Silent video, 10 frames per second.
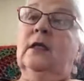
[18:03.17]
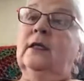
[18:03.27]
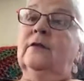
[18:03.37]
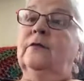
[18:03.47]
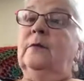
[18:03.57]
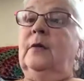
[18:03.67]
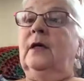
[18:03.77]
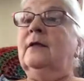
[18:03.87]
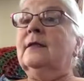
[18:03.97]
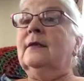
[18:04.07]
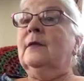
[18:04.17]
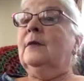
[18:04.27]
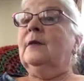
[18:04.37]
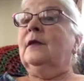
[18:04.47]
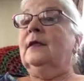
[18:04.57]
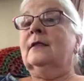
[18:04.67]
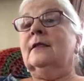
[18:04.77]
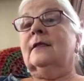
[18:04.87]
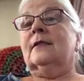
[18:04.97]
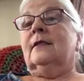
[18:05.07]
a different party, maybe
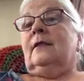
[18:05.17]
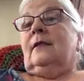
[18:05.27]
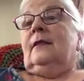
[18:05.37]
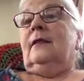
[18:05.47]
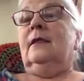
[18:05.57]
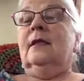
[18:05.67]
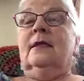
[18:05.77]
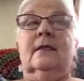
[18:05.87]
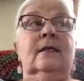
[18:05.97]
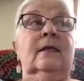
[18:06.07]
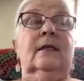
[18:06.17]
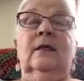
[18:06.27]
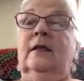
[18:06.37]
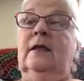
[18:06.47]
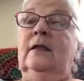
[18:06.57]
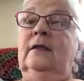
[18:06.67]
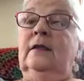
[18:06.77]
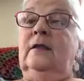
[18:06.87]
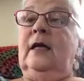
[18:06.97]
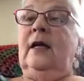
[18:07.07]

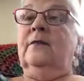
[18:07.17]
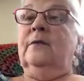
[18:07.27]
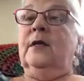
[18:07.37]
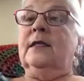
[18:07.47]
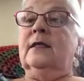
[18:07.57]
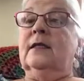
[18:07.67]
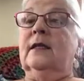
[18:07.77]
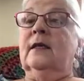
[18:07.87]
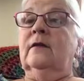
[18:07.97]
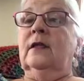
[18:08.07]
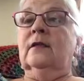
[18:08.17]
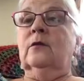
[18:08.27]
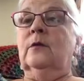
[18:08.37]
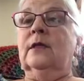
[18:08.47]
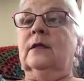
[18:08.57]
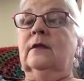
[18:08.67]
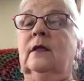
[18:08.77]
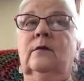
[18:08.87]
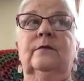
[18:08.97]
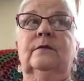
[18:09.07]
you have presents there. It's always
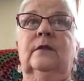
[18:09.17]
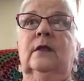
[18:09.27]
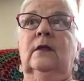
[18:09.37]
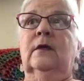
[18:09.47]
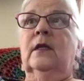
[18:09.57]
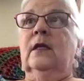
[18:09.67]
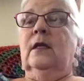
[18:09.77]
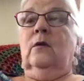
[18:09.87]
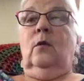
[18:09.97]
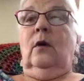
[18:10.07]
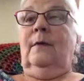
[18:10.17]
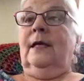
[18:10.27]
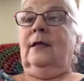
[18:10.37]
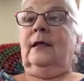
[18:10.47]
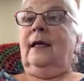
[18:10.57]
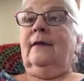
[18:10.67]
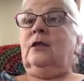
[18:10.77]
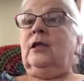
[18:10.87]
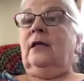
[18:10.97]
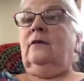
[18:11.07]
what am I going to get the
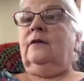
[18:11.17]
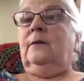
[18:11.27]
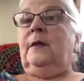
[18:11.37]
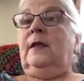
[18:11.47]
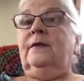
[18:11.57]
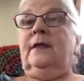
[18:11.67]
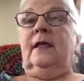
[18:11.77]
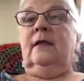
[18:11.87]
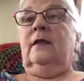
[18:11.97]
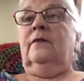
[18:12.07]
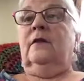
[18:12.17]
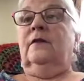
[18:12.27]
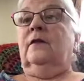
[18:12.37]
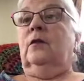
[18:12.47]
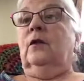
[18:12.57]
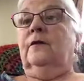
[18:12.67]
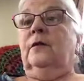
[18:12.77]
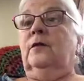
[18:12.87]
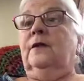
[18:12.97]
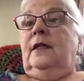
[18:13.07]
child for a birthday? And if you've got a
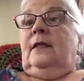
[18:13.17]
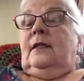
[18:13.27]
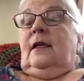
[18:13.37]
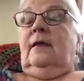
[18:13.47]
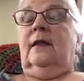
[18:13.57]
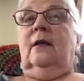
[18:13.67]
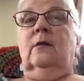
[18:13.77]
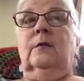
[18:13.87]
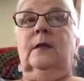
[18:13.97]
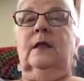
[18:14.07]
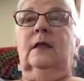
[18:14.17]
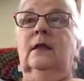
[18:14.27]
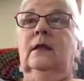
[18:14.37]
few of these, that would be